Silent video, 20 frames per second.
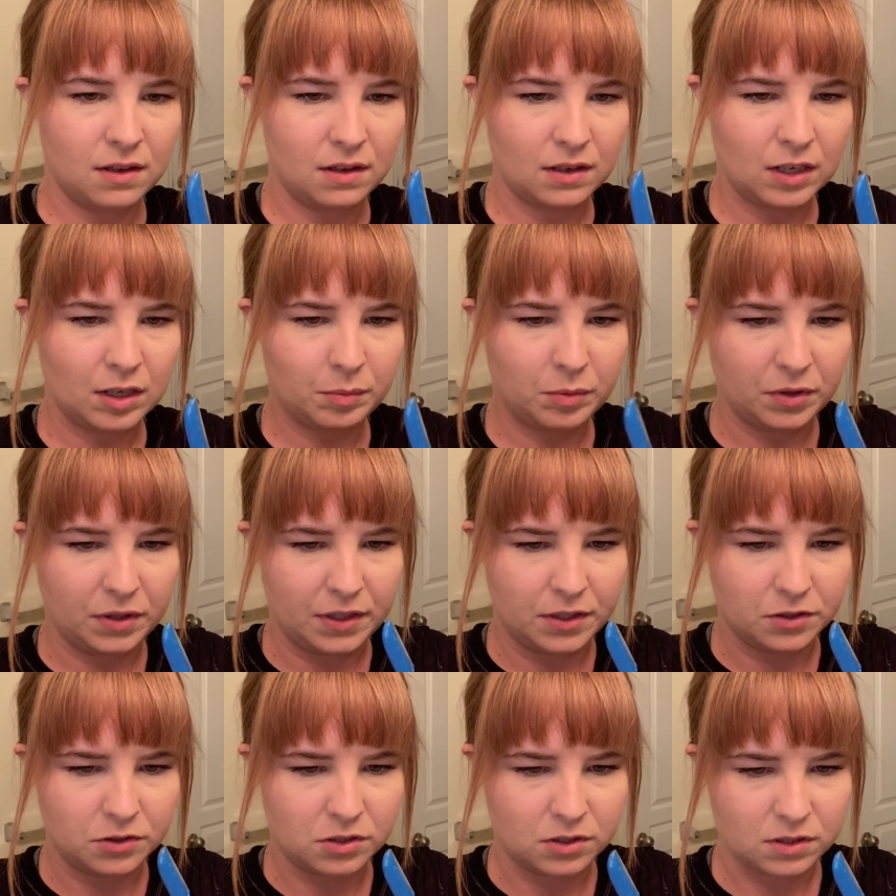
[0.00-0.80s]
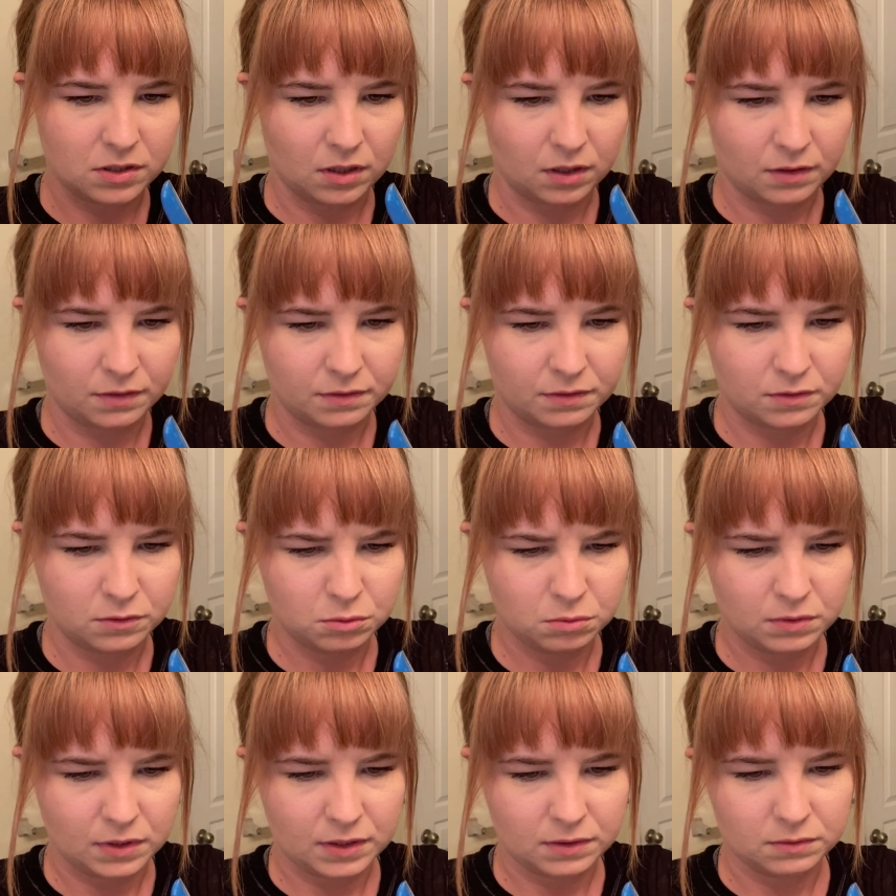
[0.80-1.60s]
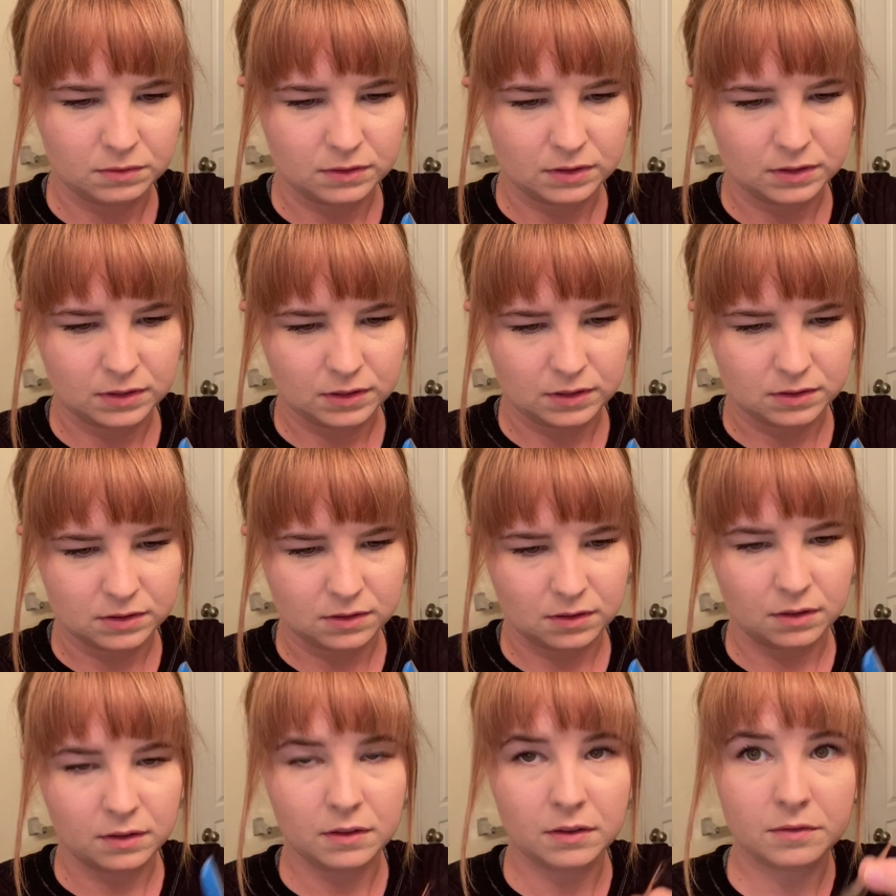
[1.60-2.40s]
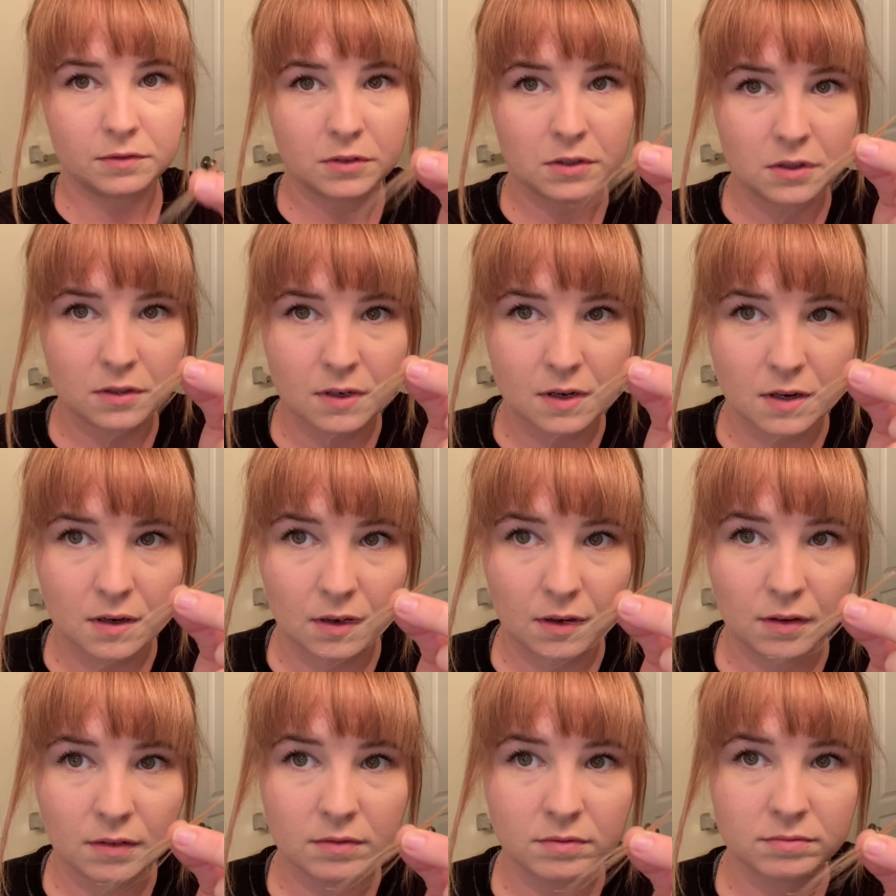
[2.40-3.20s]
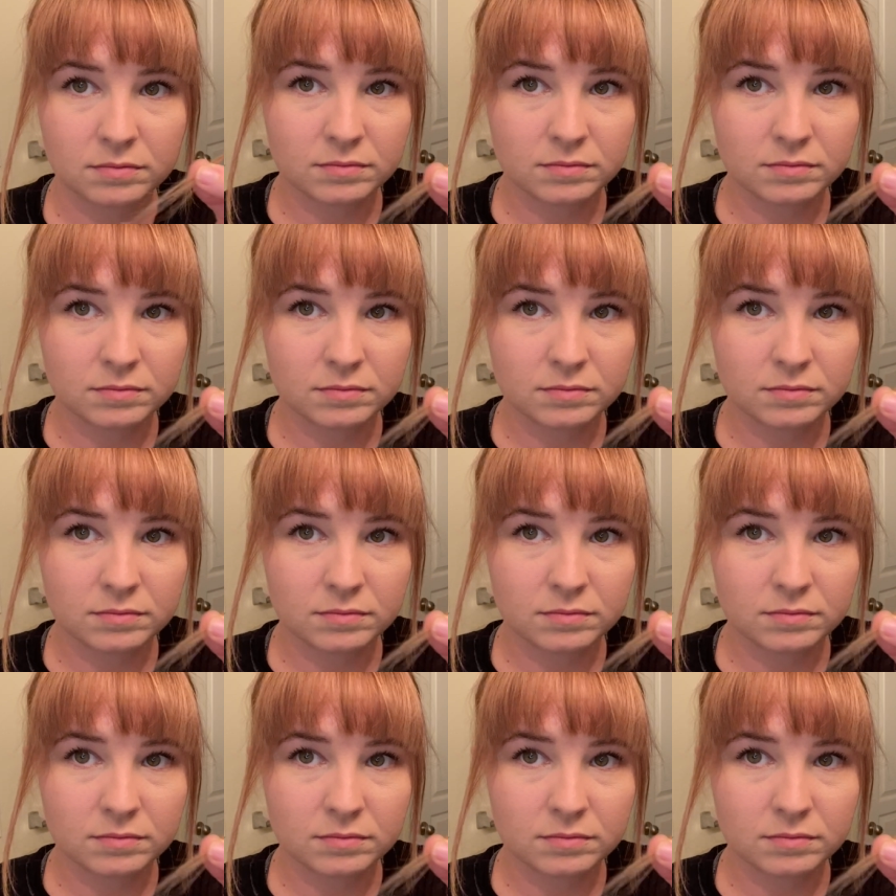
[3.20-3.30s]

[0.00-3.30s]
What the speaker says: a couple inches off. Ooh, that really is not good for your hair.